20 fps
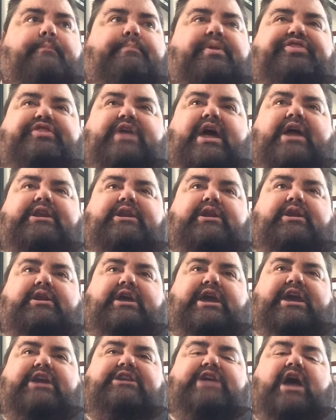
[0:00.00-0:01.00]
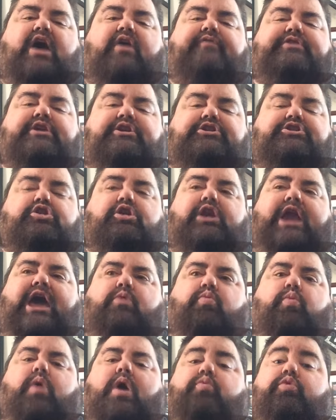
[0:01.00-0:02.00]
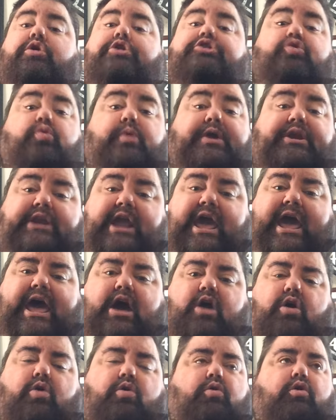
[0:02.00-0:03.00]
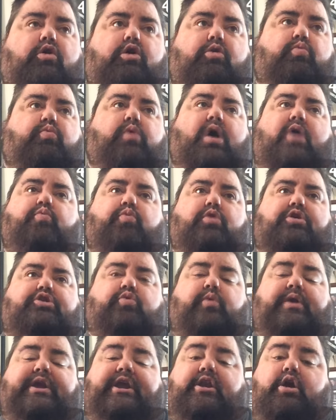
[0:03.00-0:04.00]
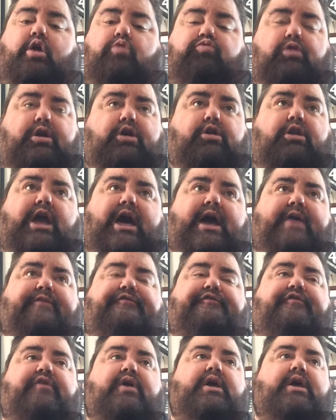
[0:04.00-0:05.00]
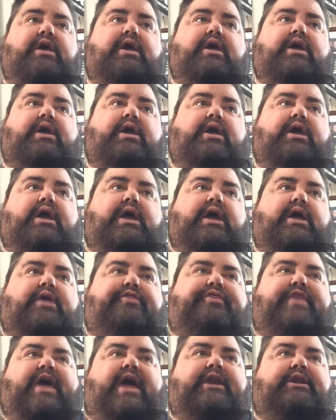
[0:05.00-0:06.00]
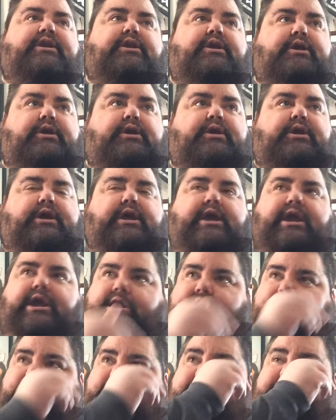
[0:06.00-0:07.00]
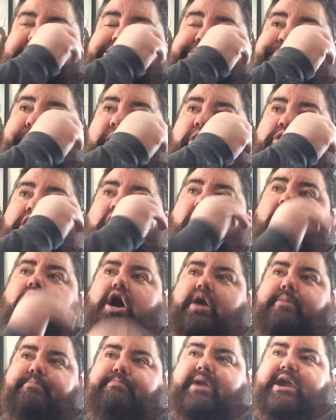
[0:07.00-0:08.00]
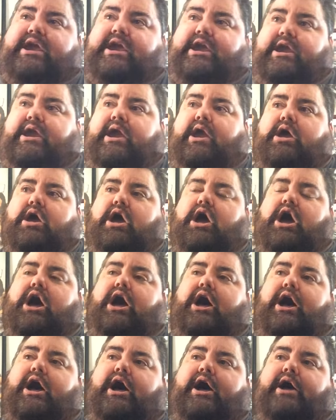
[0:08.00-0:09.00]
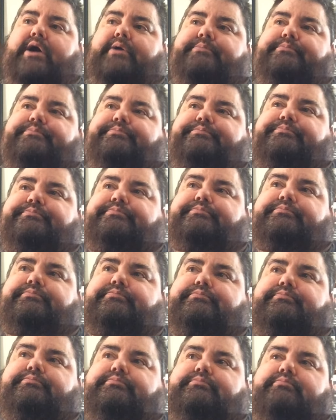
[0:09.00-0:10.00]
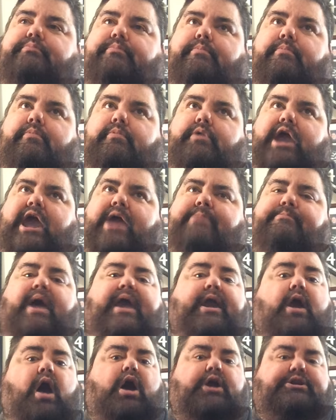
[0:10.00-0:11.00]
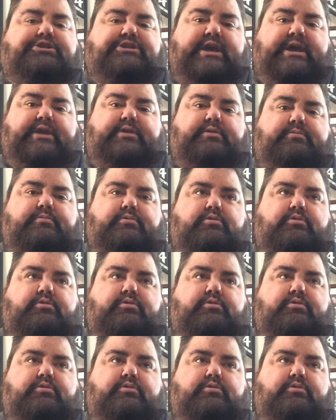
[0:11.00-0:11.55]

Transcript: But then he delved into, like, what we're doing now or what we're doing in our real life. Then he spoke on me, and my content